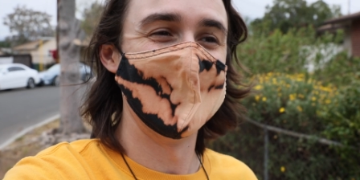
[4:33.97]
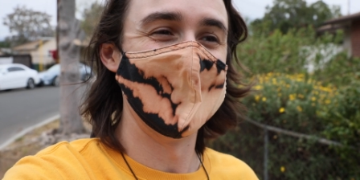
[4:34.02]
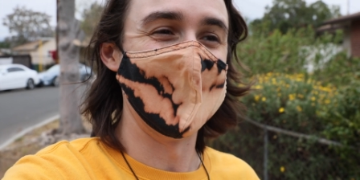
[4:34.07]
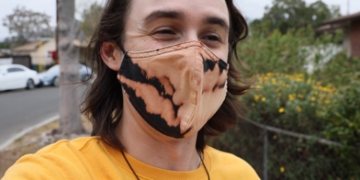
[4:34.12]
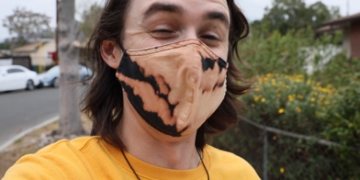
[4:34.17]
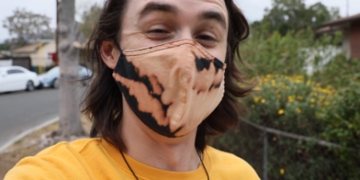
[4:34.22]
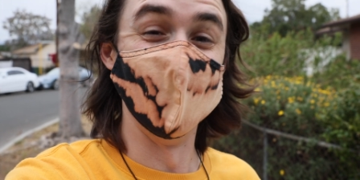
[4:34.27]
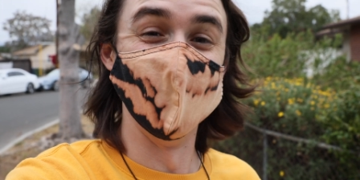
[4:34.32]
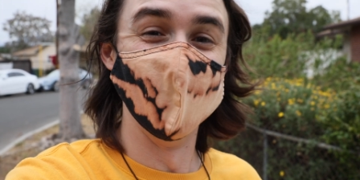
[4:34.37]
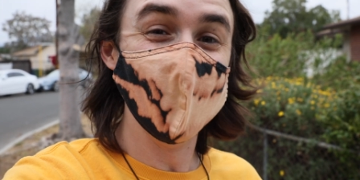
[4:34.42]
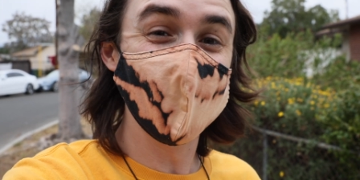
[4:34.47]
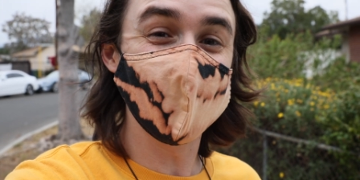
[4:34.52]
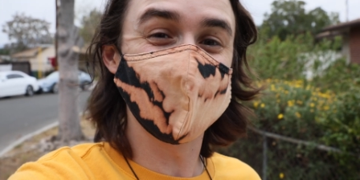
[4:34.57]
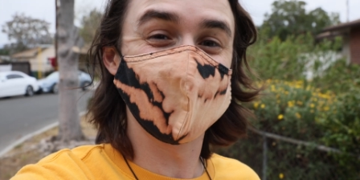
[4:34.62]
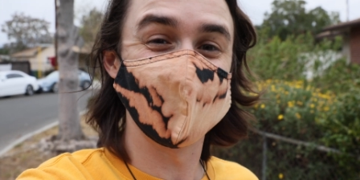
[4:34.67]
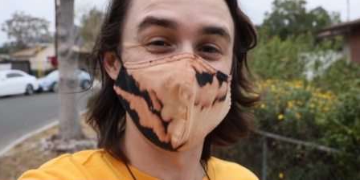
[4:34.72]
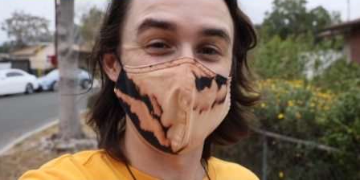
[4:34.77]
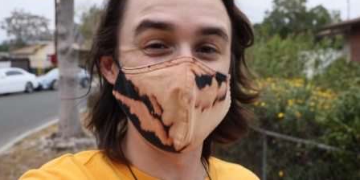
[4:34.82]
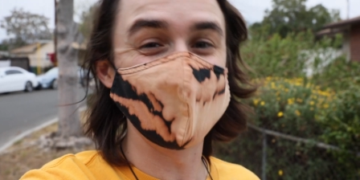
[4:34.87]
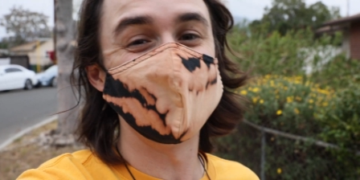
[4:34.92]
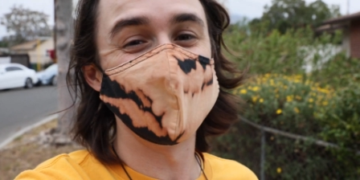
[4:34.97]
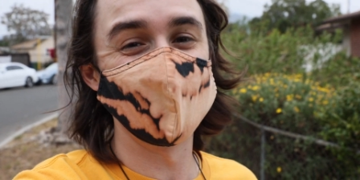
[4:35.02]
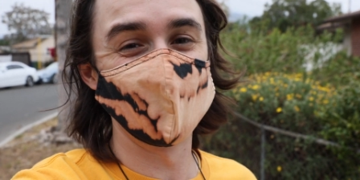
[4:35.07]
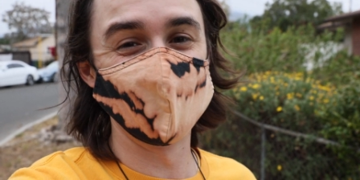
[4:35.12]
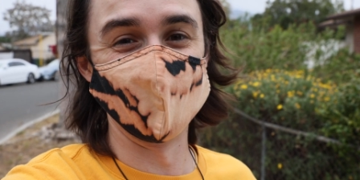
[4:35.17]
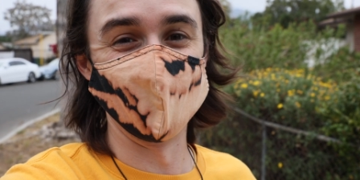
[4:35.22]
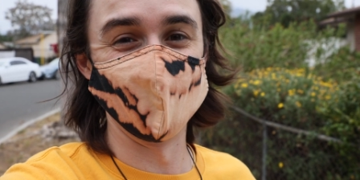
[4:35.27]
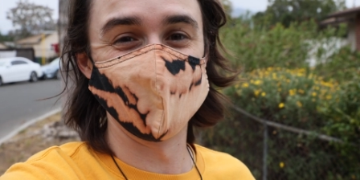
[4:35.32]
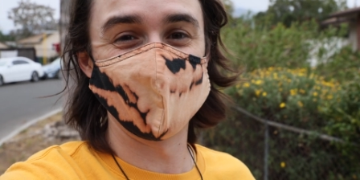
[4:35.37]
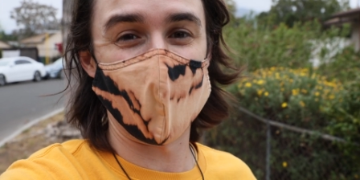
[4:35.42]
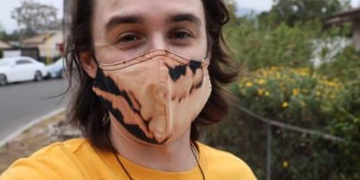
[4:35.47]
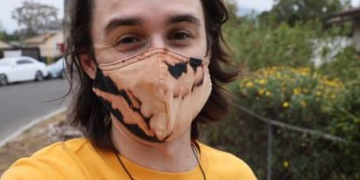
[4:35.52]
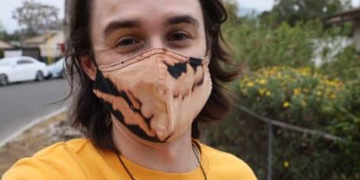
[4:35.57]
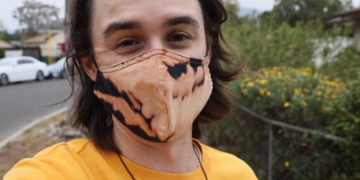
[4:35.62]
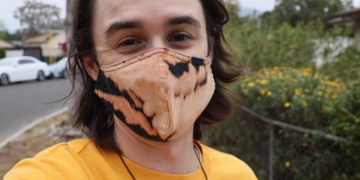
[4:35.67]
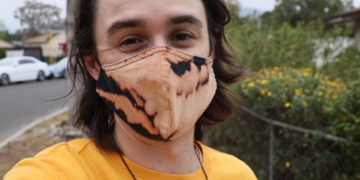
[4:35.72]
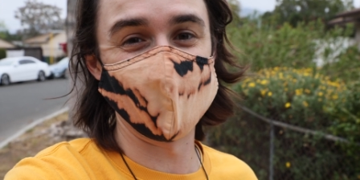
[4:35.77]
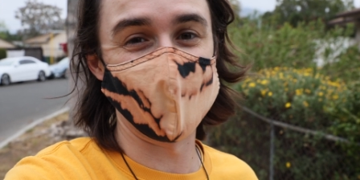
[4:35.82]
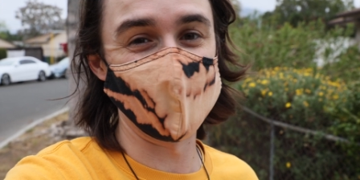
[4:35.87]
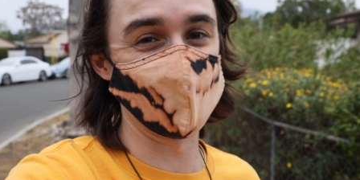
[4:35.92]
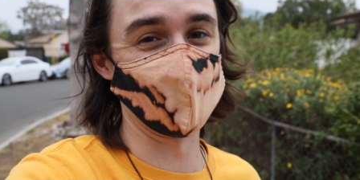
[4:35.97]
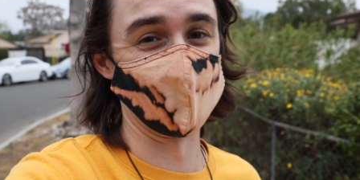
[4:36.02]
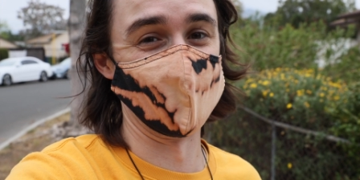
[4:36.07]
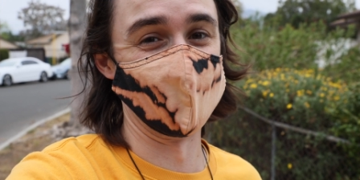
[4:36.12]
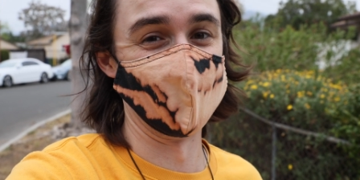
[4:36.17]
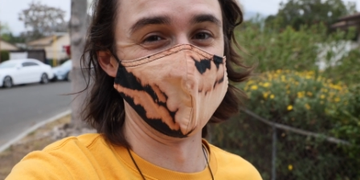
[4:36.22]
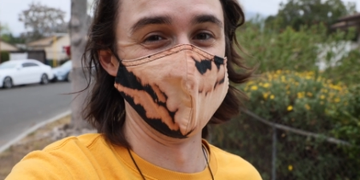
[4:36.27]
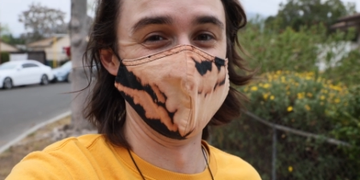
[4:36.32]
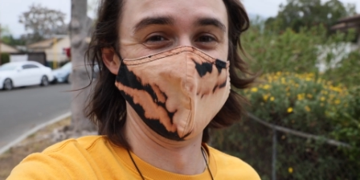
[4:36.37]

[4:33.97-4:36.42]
It looks like digital stabilization.